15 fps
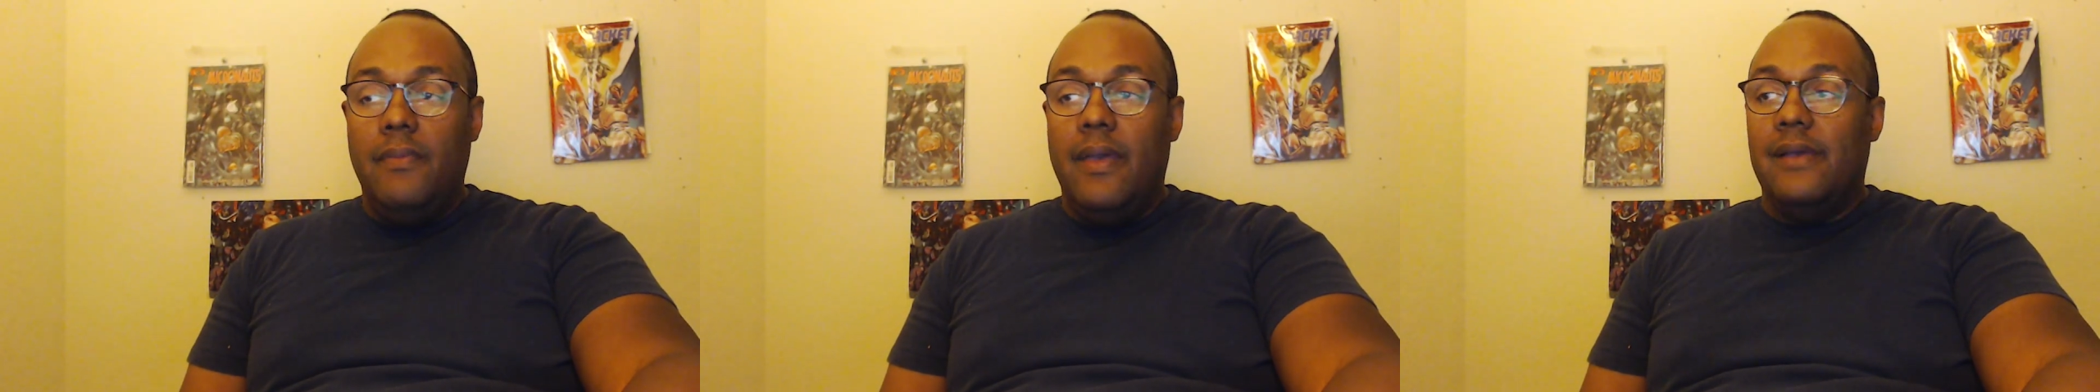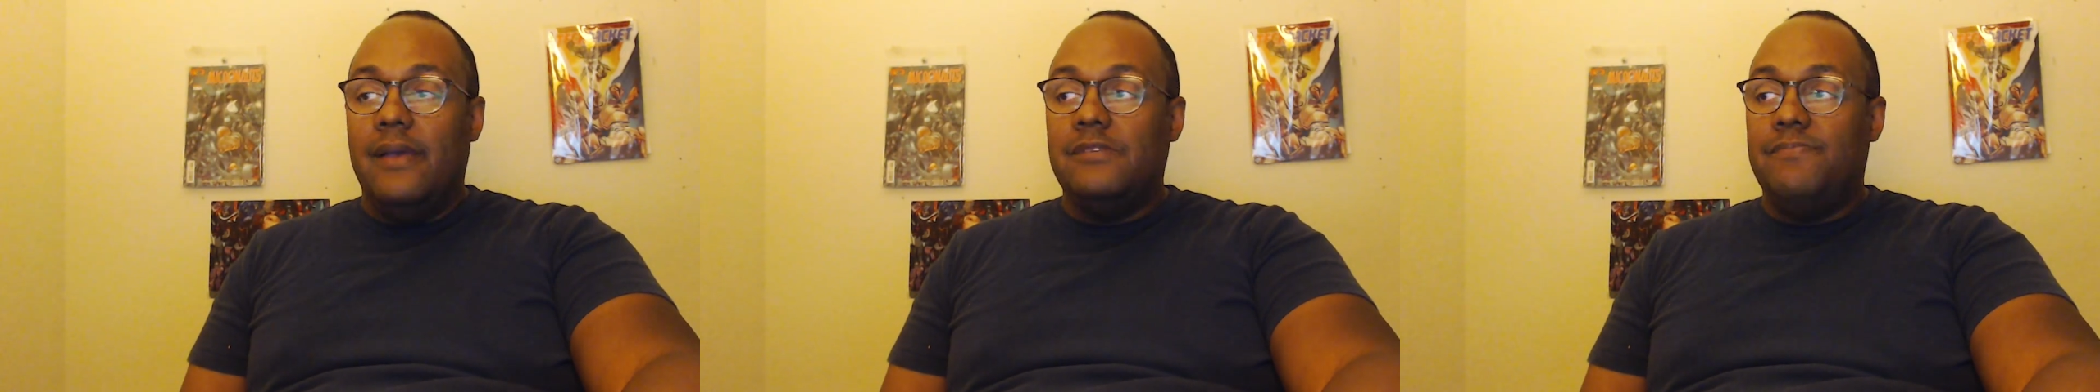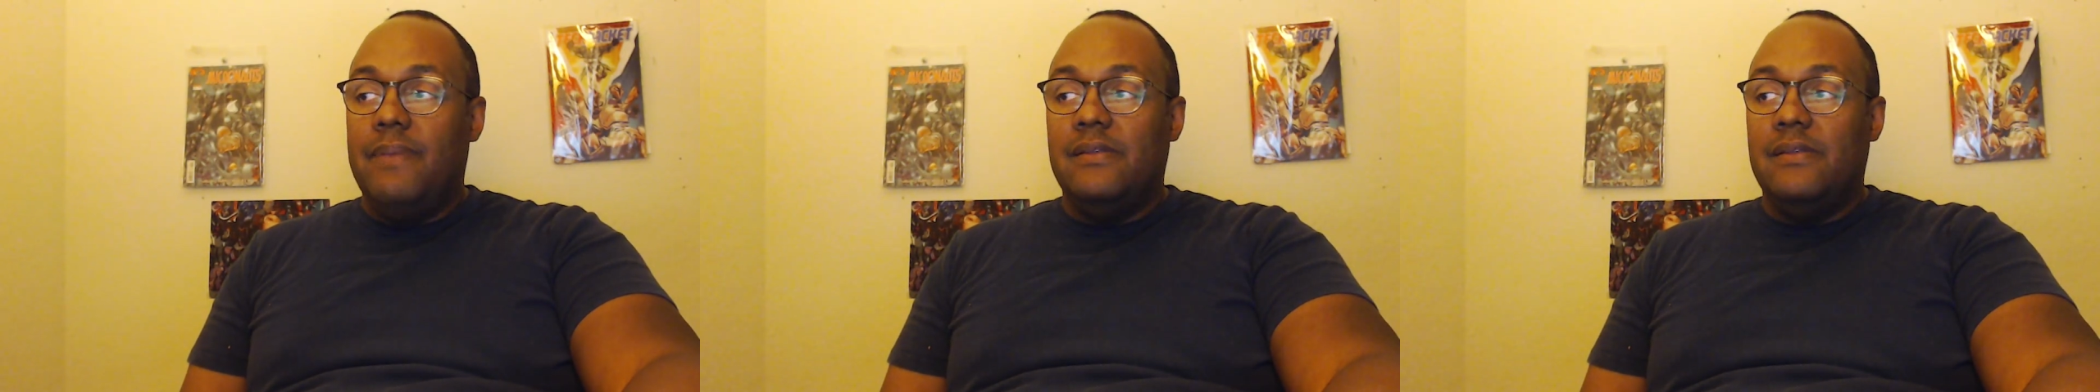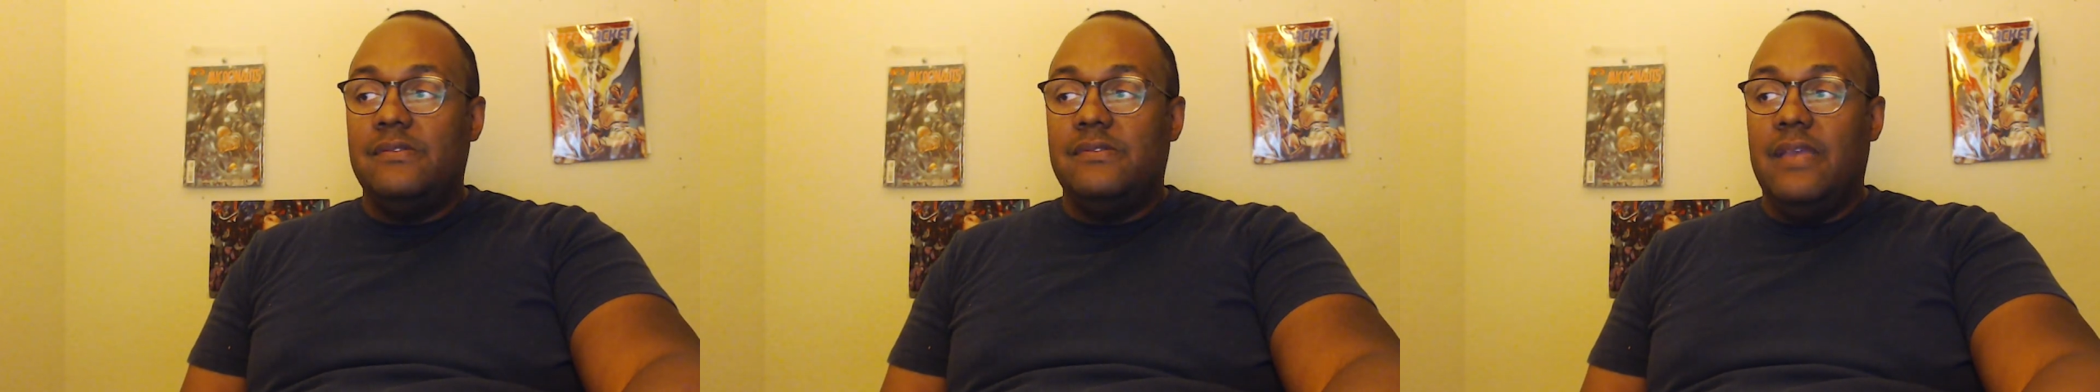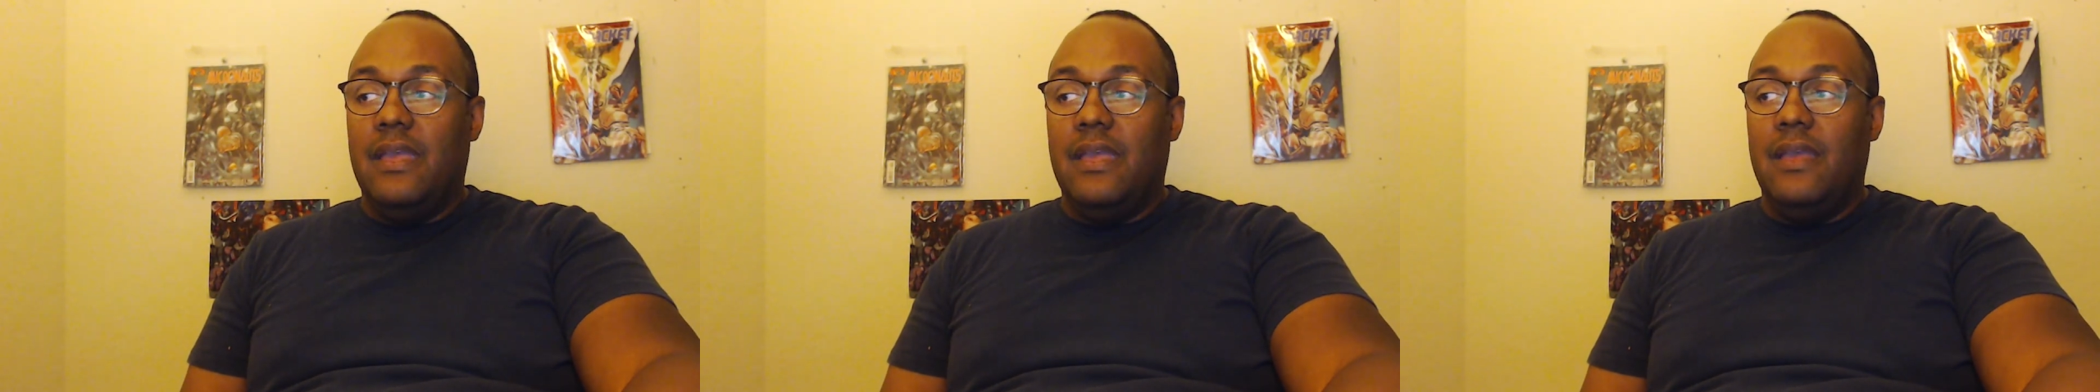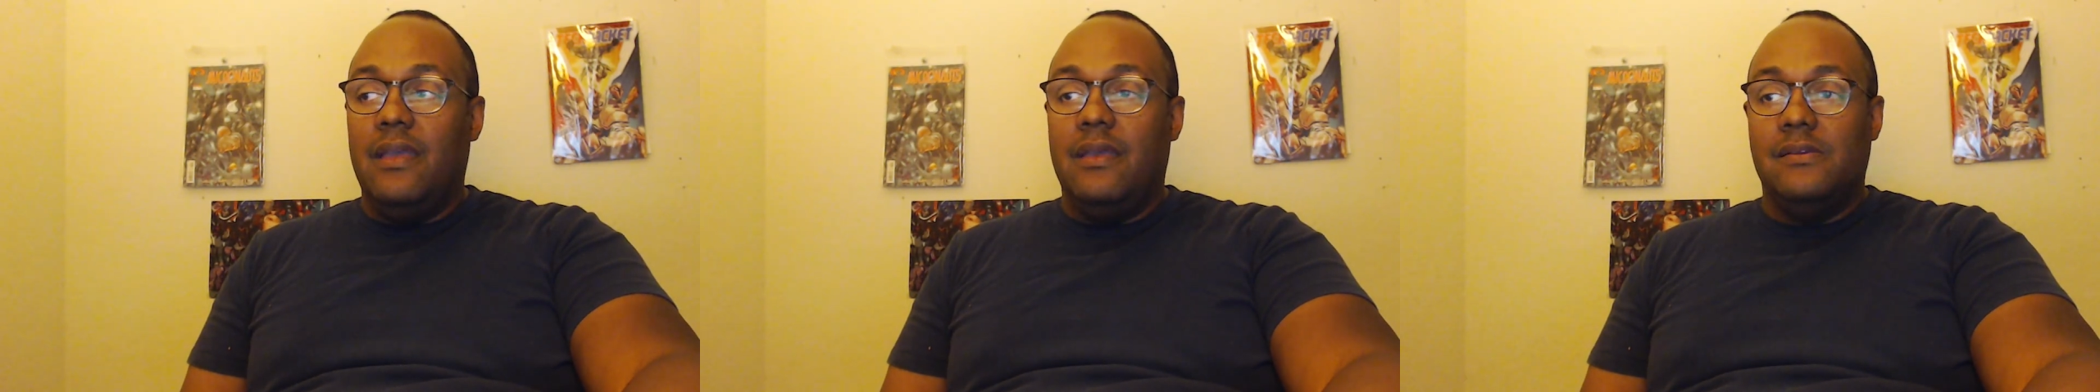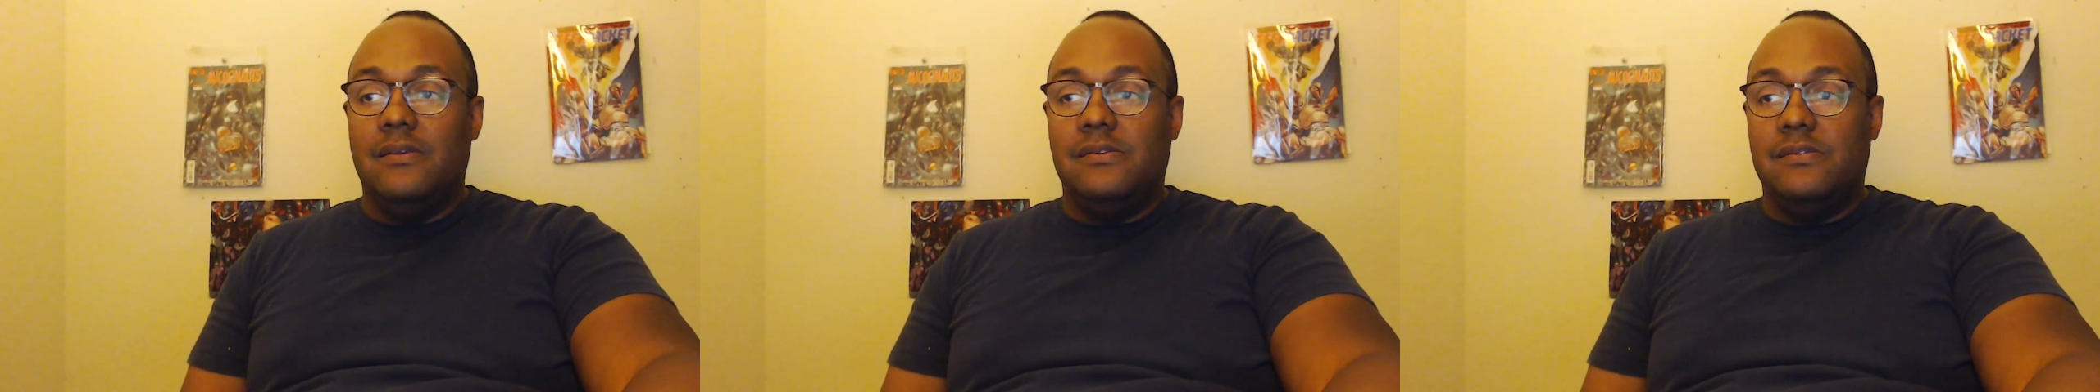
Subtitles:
Ben is taking his